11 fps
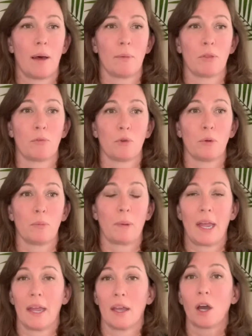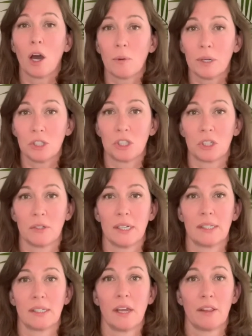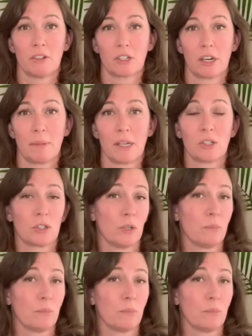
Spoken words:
through paying co-insurance, there's going to be a certain